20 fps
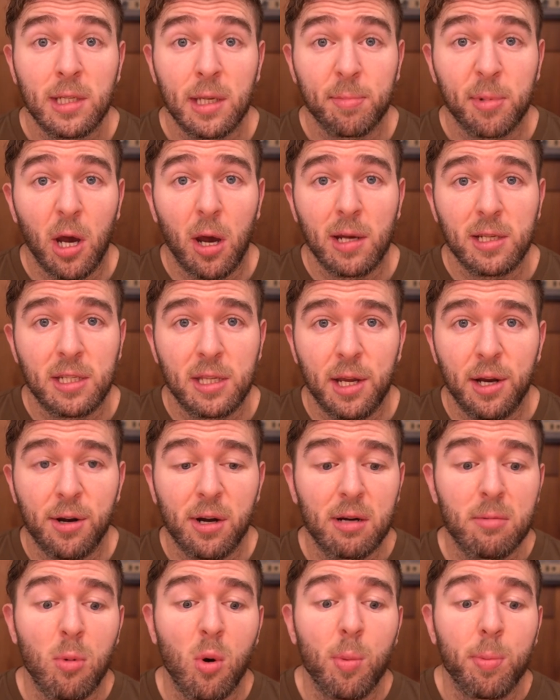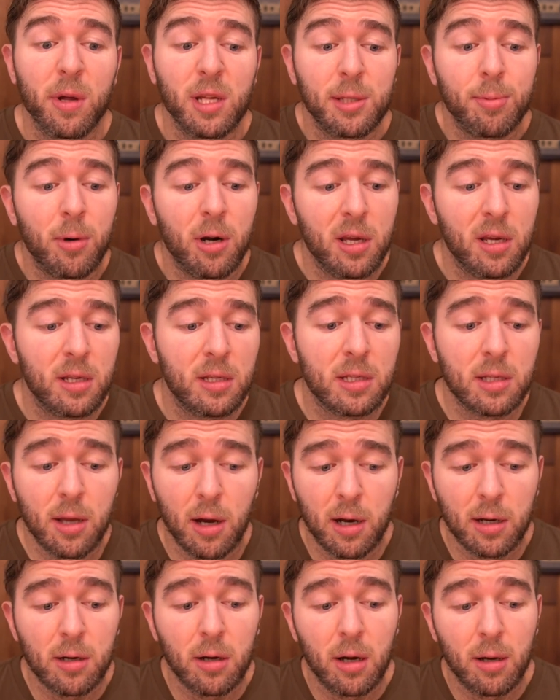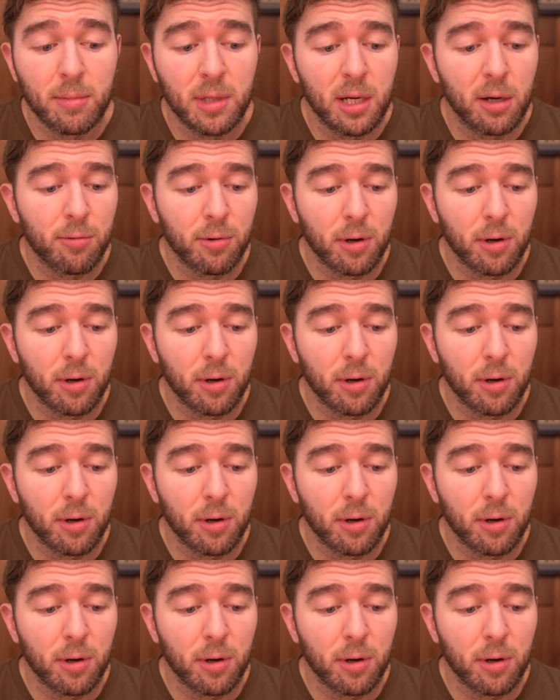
What's up guys, Derek, moreplates188.com. Today